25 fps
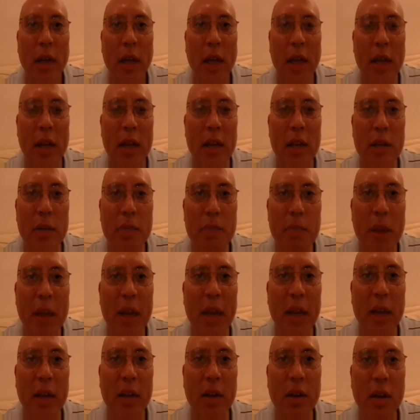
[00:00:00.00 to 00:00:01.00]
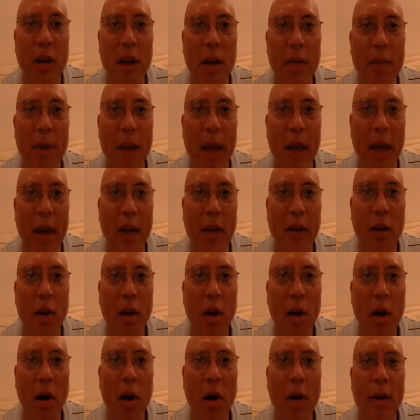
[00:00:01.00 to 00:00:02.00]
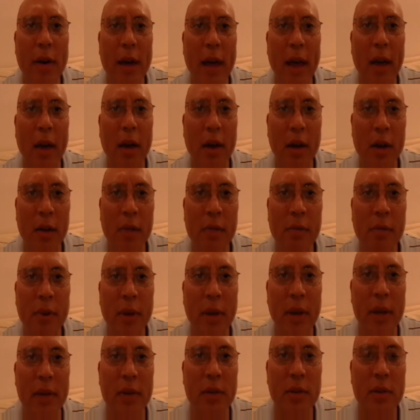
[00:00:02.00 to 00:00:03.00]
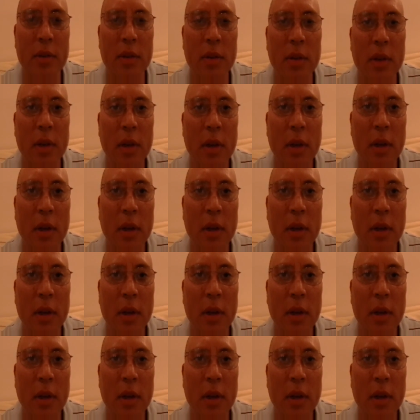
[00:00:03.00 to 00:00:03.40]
and he's begging to come back. All that unrest,